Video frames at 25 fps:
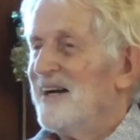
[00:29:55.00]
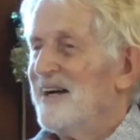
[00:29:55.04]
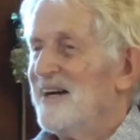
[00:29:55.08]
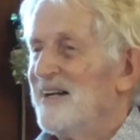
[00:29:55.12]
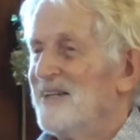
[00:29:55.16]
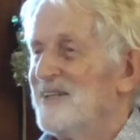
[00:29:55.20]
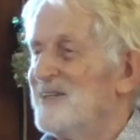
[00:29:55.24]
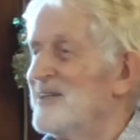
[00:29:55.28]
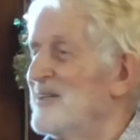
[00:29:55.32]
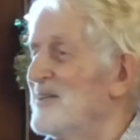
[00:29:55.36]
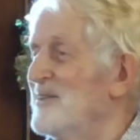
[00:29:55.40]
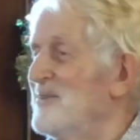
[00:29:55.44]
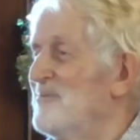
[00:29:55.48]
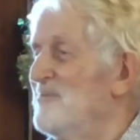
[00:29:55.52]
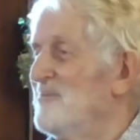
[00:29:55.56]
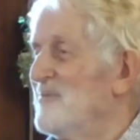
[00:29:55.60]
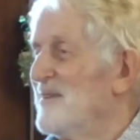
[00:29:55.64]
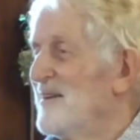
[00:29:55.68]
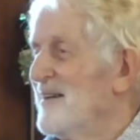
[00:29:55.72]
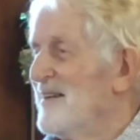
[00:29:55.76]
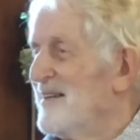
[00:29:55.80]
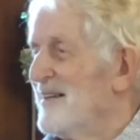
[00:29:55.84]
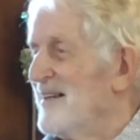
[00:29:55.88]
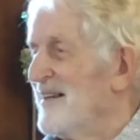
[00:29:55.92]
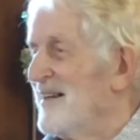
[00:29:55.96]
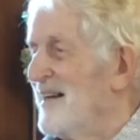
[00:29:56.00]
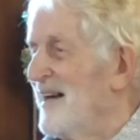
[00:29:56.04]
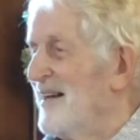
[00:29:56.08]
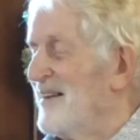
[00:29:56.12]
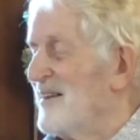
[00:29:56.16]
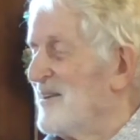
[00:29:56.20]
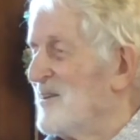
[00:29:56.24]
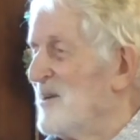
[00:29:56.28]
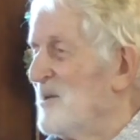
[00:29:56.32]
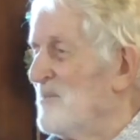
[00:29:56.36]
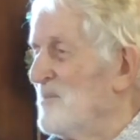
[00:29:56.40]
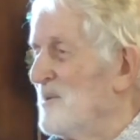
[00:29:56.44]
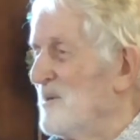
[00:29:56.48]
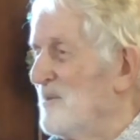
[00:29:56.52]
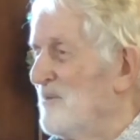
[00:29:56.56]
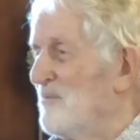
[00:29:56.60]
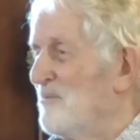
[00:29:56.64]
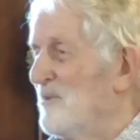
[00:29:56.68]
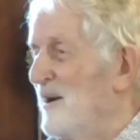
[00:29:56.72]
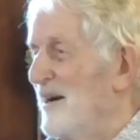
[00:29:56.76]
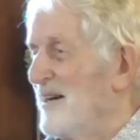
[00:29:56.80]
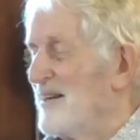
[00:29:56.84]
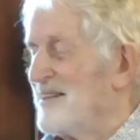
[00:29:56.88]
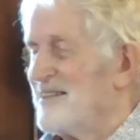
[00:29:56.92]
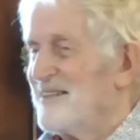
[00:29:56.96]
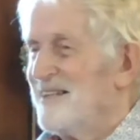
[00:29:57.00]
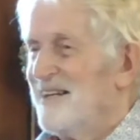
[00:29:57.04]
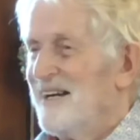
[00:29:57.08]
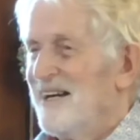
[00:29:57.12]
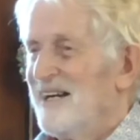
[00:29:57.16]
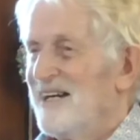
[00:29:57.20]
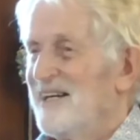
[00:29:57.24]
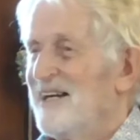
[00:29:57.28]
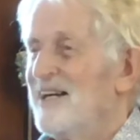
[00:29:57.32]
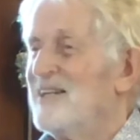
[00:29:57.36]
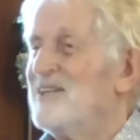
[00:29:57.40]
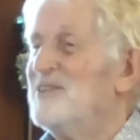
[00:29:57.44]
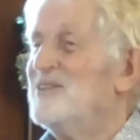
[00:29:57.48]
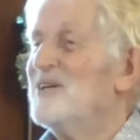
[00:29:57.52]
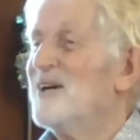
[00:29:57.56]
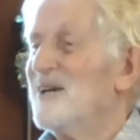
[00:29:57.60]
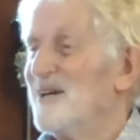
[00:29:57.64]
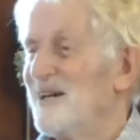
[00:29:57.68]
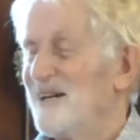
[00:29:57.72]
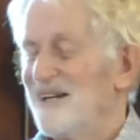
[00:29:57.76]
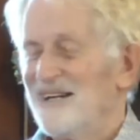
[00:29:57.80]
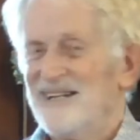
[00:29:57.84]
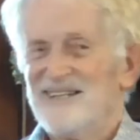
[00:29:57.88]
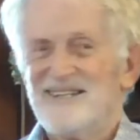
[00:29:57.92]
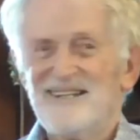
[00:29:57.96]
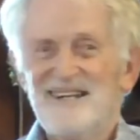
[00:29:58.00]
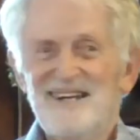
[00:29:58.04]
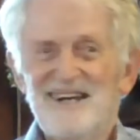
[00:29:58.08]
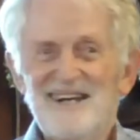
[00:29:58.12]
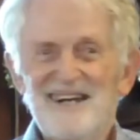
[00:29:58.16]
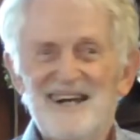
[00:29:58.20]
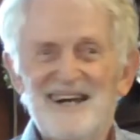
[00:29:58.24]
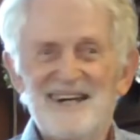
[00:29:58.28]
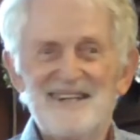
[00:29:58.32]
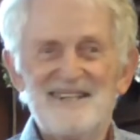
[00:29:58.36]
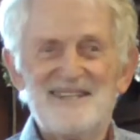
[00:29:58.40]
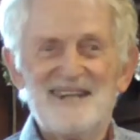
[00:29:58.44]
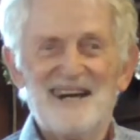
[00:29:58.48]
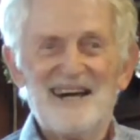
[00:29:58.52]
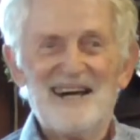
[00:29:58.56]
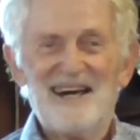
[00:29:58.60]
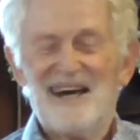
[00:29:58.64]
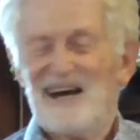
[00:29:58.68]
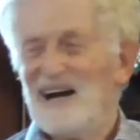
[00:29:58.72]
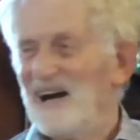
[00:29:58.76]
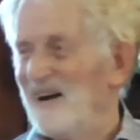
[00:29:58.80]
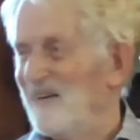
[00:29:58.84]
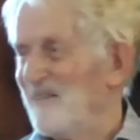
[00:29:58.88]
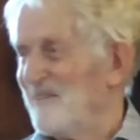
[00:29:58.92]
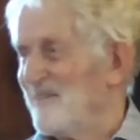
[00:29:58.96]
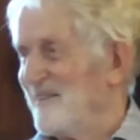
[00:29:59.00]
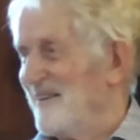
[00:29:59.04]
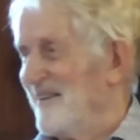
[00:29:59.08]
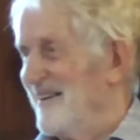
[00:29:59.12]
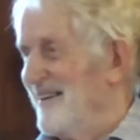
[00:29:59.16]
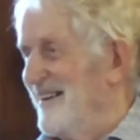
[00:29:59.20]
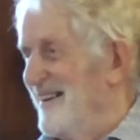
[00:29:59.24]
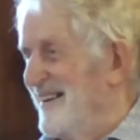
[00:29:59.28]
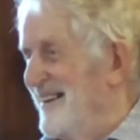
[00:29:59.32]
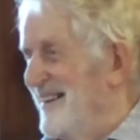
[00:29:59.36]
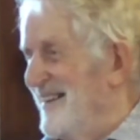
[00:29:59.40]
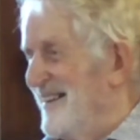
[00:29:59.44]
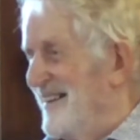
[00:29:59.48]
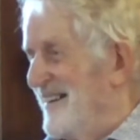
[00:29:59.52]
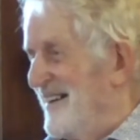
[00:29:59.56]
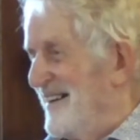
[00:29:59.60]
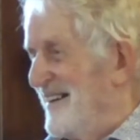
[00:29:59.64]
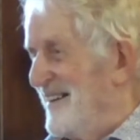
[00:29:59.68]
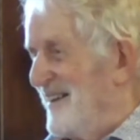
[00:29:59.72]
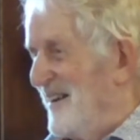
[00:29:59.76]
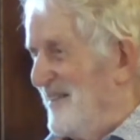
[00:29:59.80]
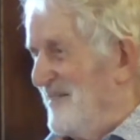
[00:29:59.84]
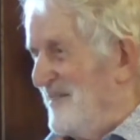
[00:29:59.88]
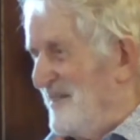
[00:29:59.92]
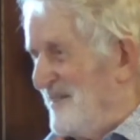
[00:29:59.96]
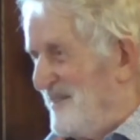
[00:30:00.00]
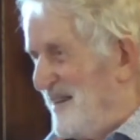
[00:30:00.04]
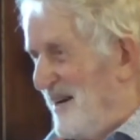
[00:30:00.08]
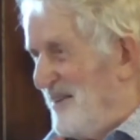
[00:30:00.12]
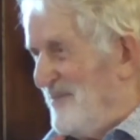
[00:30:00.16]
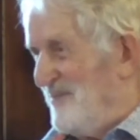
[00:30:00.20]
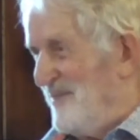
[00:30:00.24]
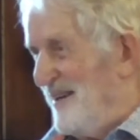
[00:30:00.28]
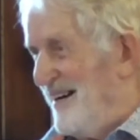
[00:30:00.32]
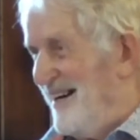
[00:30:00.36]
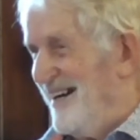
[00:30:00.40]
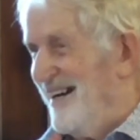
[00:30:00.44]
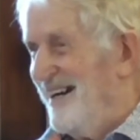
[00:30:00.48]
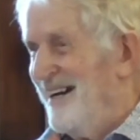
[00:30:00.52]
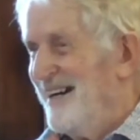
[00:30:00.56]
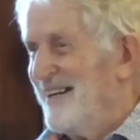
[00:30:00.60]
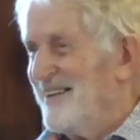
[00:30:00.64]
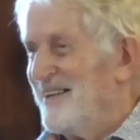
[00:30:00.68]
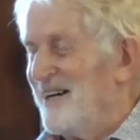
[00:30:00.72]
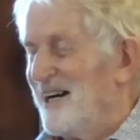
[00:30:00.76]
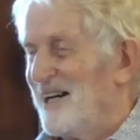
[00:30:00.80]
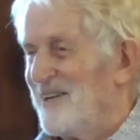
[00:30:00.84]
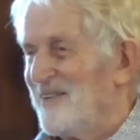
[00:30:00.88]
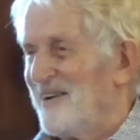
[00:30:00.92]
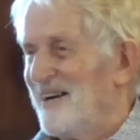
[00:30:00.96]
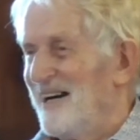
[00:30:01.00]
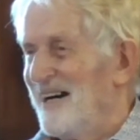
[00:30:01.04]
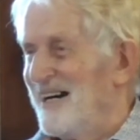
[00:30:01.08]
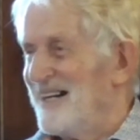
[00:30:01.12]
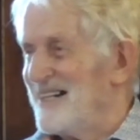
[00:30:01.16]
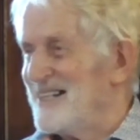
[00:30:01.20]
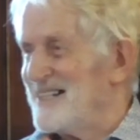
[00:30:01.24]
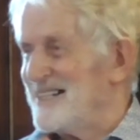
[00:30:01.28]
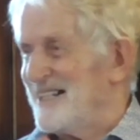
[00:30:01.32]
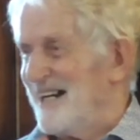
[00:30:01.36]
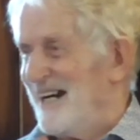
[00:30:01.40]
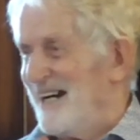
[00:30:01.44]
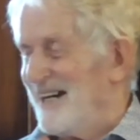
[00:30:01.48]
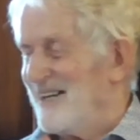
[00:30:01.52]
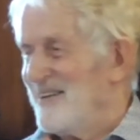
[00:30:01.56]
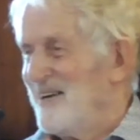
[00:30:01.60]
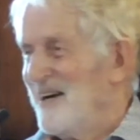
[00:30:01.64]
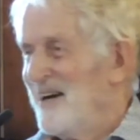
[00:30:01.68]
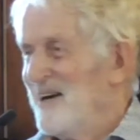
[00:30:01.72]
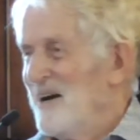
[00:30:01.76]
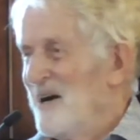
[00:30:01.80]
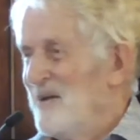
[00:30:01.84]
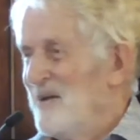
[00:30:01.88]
He did. The comet, in fact, he died a day after the comet came apart, died of a heart attack.